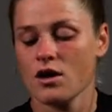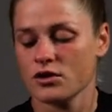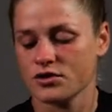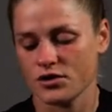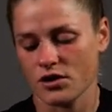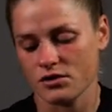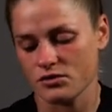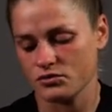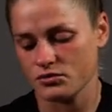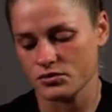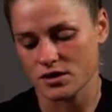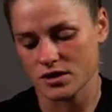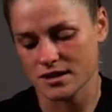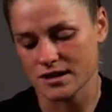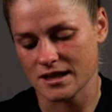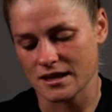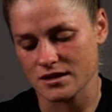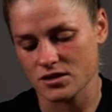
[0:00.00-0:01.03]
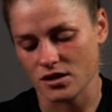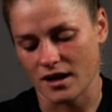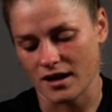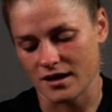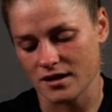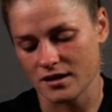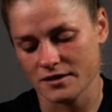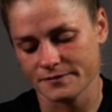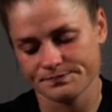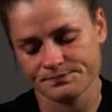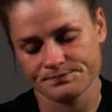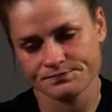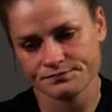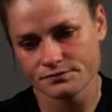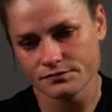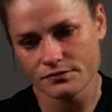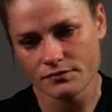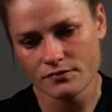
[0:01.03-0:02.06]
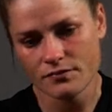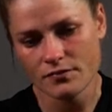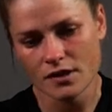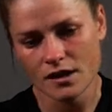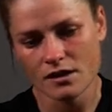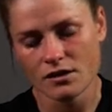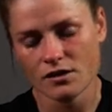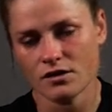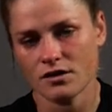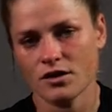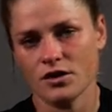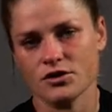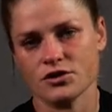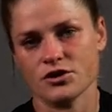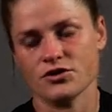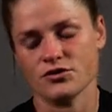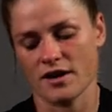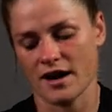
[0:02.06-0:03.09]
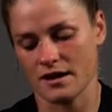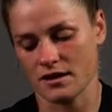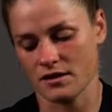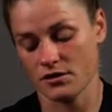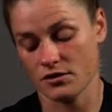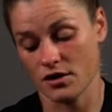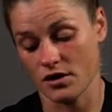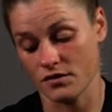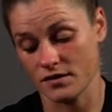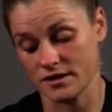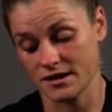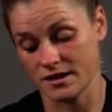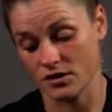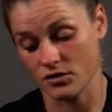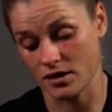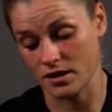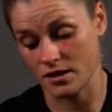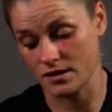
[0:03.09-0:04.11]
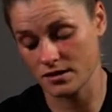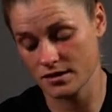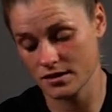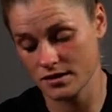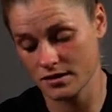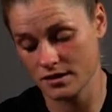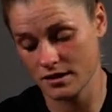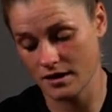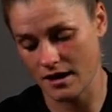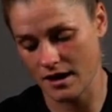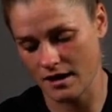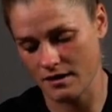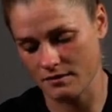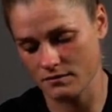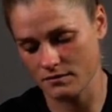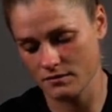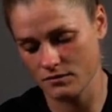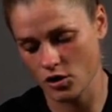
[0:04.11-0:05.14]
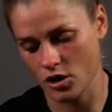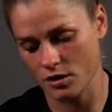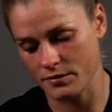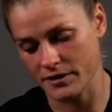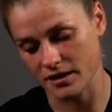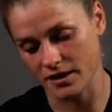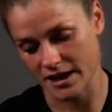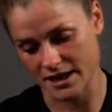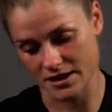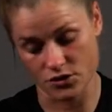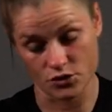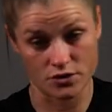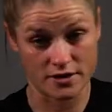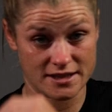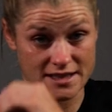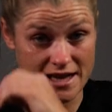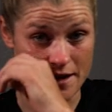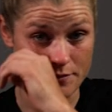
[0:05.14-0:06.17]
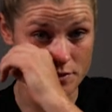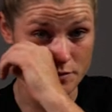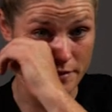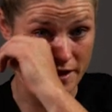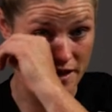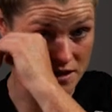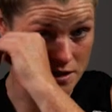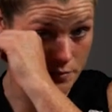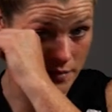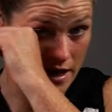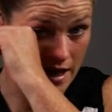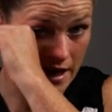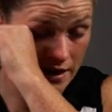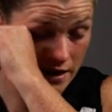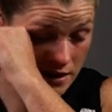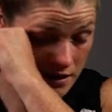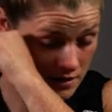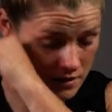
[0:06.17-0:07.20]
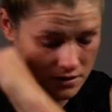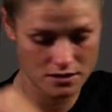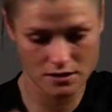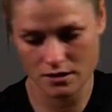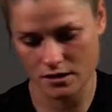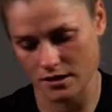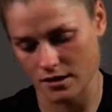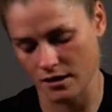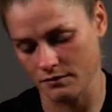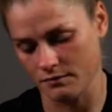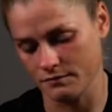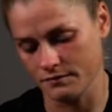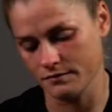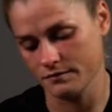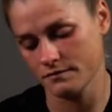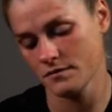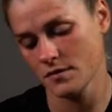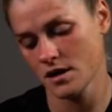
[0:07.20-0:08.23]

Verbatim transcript: So just things like her strength, her resilience, um, her ability to adapt, bounce back. Um,